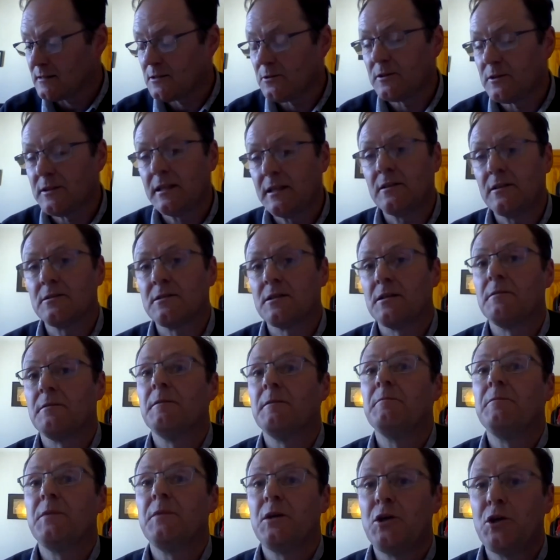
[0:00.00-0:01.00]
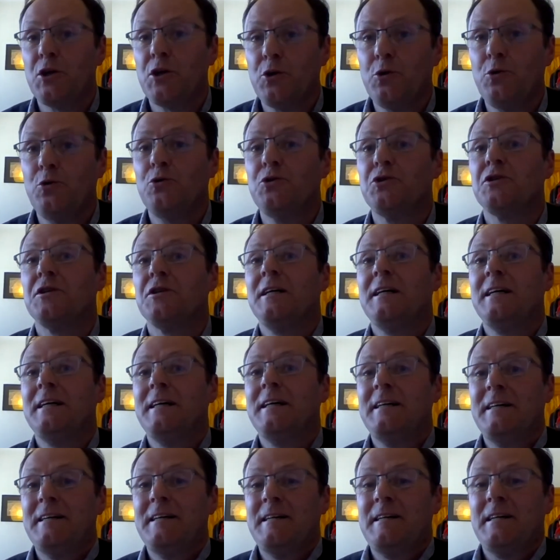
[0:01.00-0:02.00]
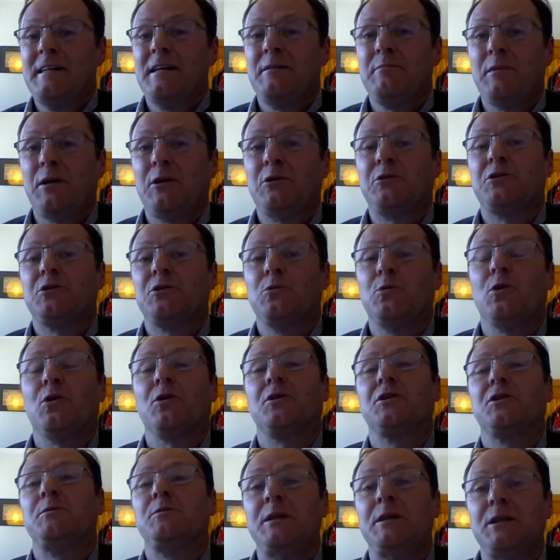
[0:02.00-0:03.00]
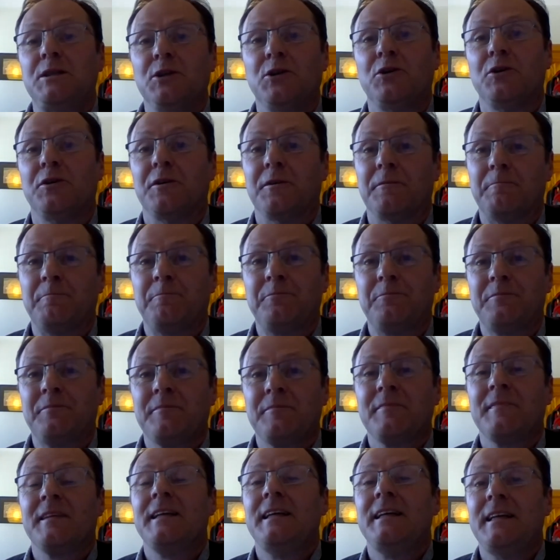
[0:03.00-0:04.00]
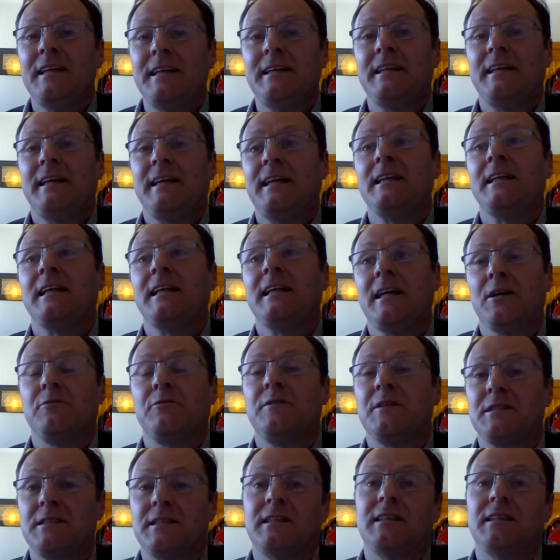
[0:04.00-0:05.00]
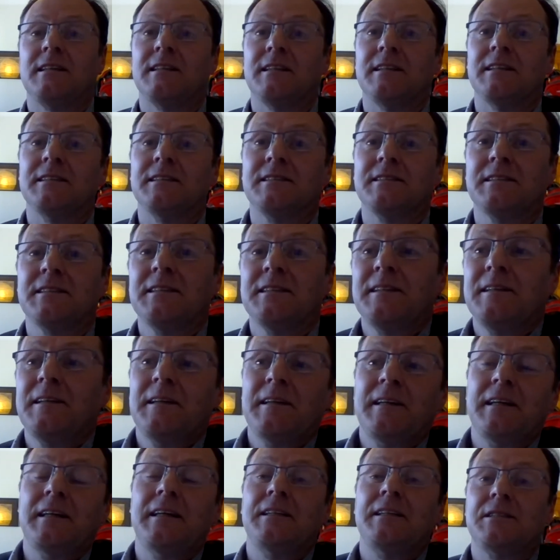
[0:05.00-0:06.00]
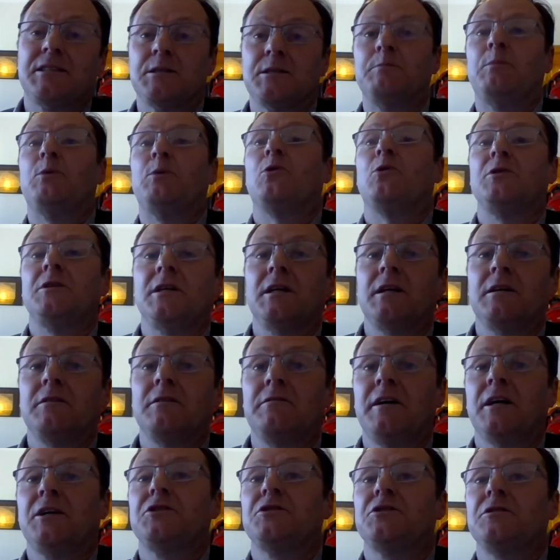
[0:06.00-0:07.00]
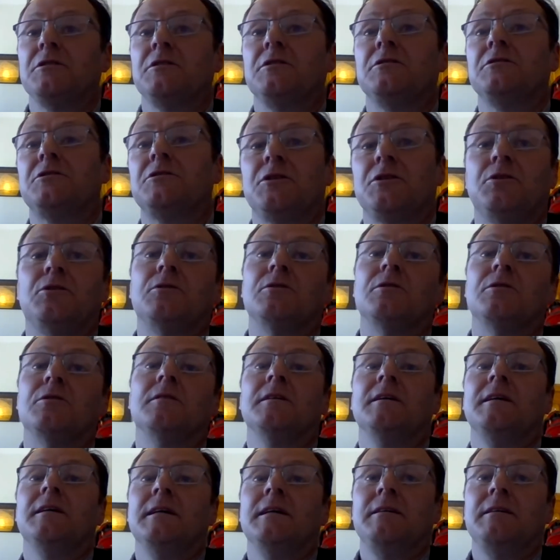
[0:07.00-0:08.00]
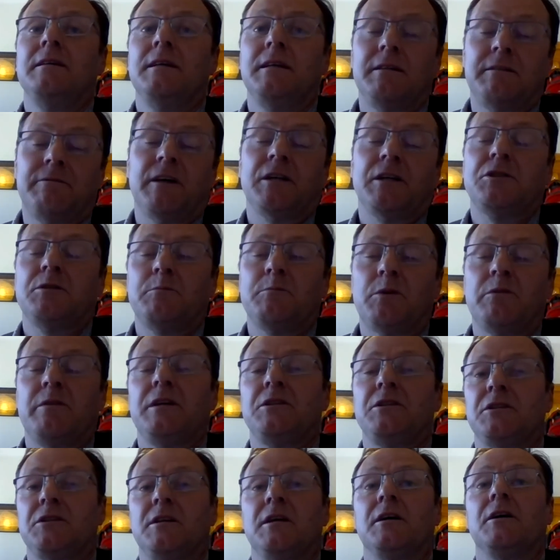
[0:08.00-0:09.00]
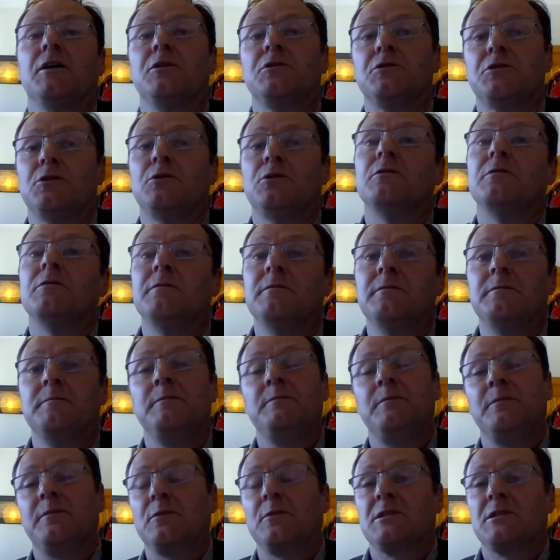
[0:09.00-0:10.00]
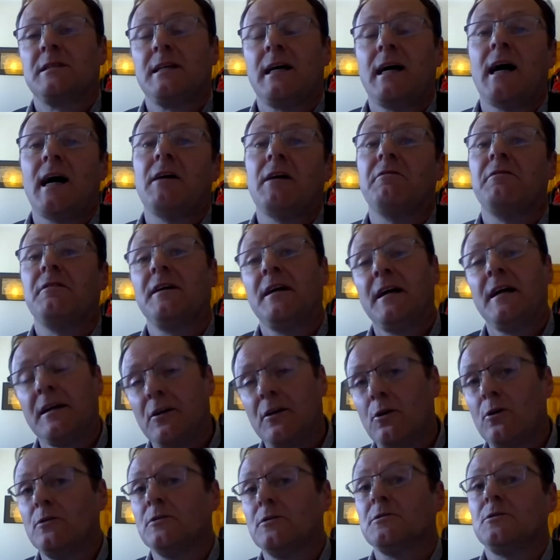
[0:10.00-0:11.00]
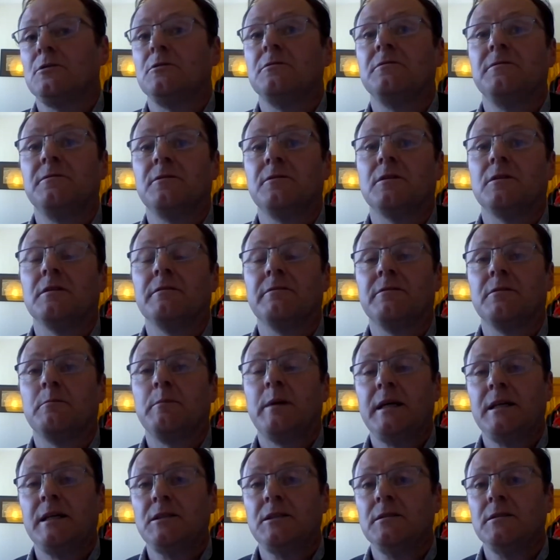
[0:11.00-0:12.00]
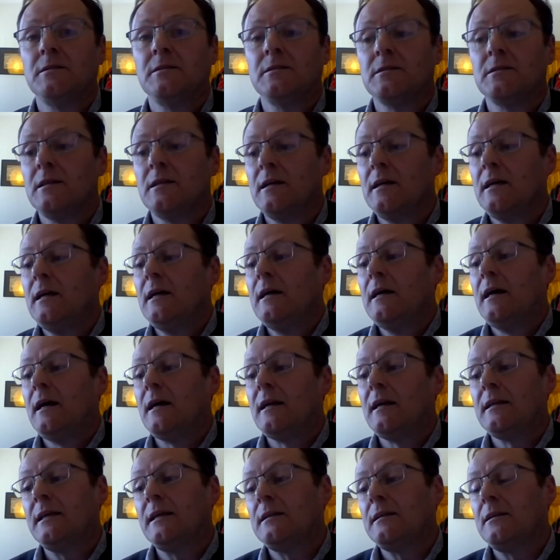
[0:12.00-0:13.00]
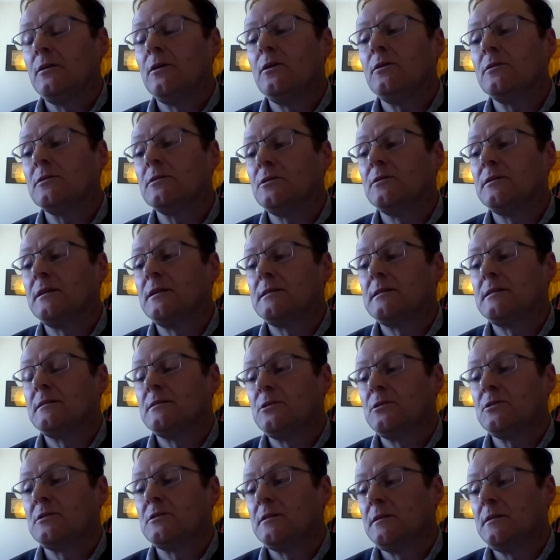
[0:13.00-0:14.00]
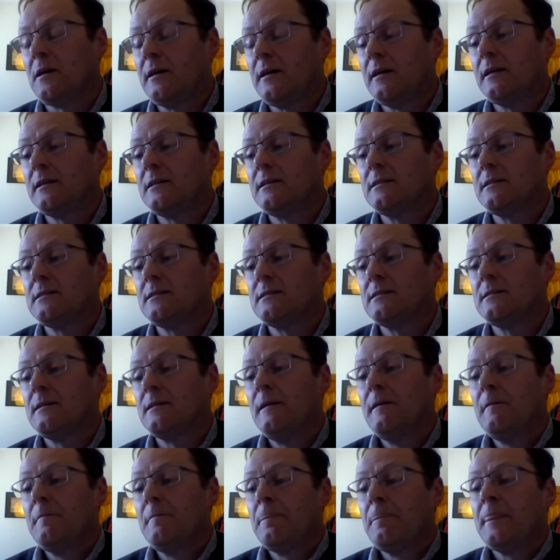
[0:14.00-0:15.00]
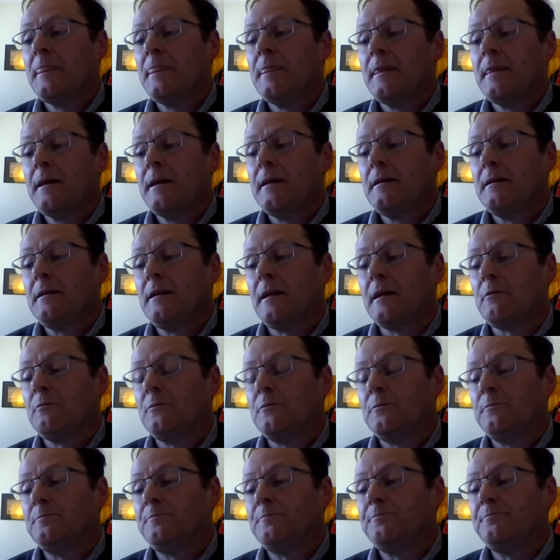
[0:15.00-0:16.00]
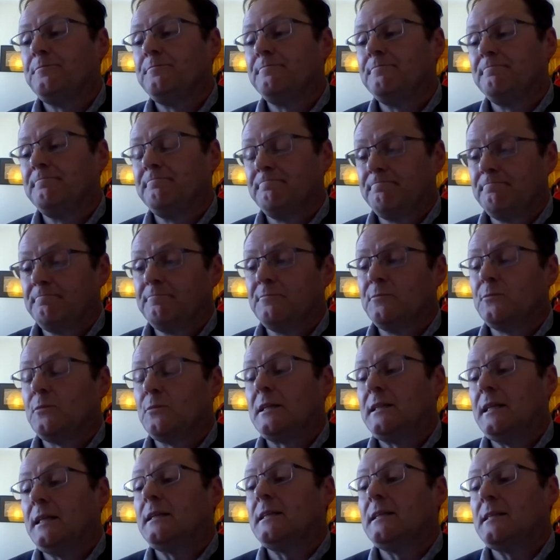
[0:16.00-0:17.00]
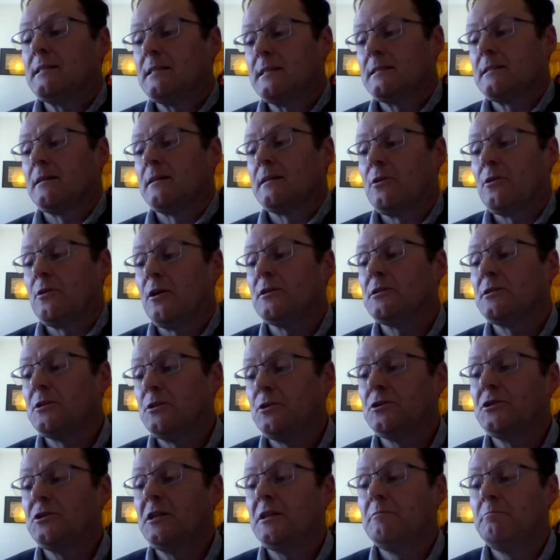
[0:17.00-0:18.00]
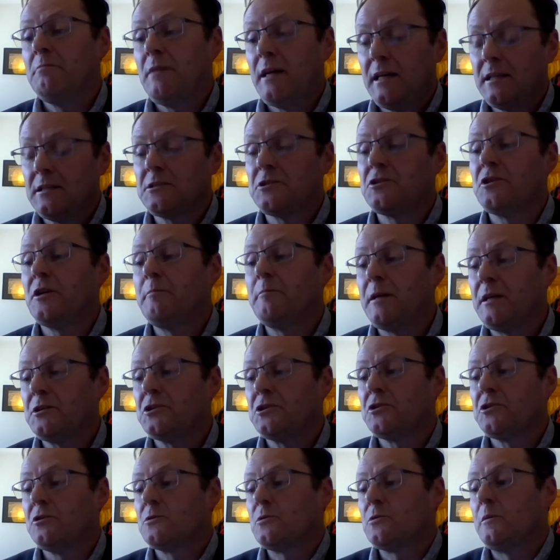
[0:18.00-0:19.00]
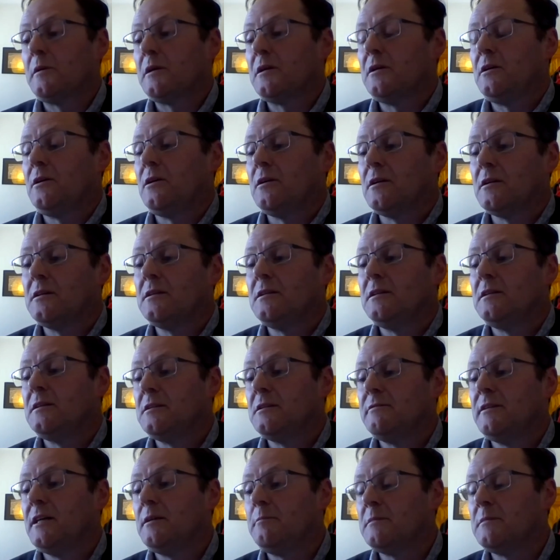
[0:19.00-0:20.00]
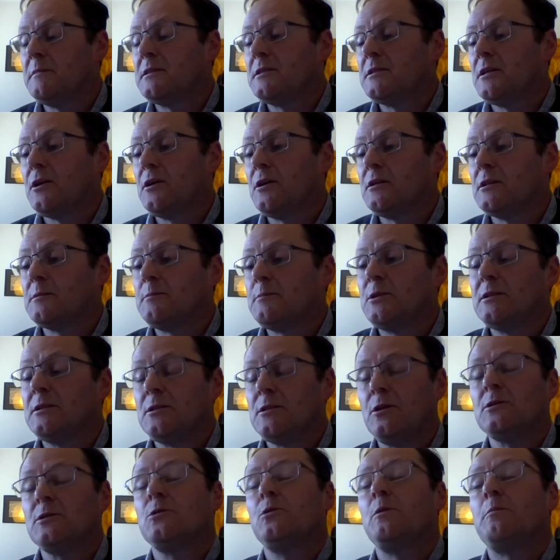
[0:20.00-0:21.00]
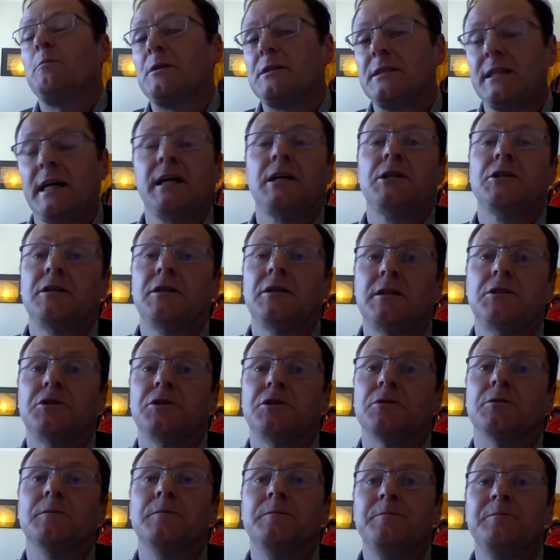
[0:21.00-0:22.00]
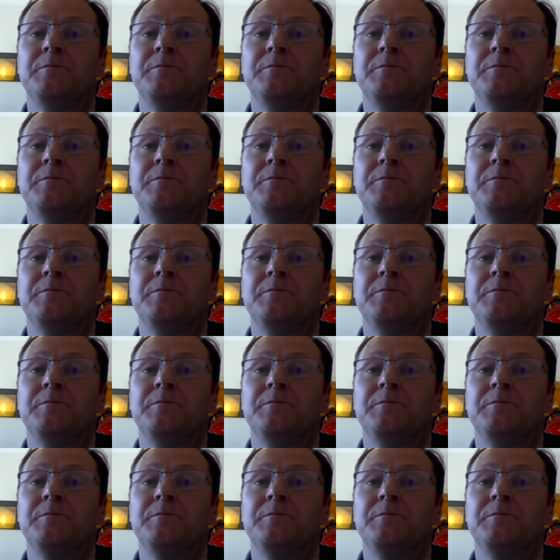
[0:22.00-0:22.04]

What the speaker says: So I think there's a huge amount of work to be done in healthcare facilities in supporting infection control, infection prevention and control for staff and also for patients. And I think also this is just to highlight, this is like, I think this is a cross-cutting mainstreaming issue, as we might call it in development circles, but it's also a protection issue.